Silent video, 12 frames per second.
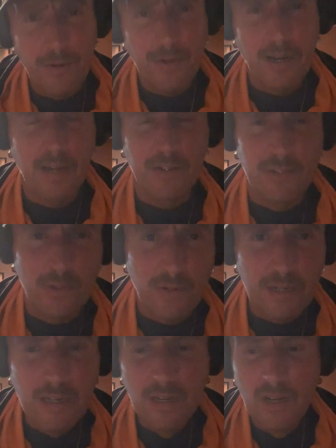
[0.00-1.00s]
O'Connor
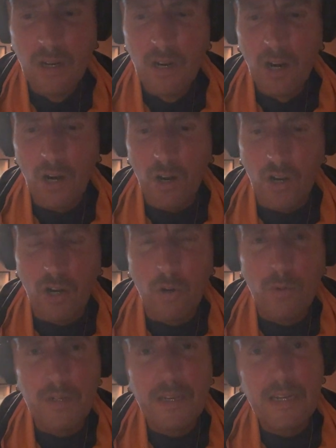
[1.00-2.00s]
story, Earl
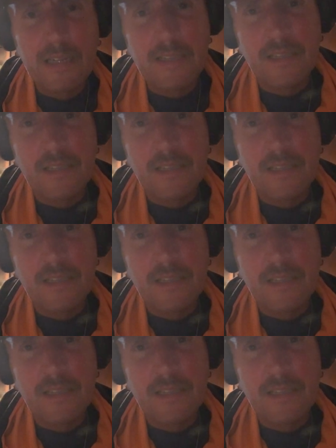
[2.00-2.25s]
would get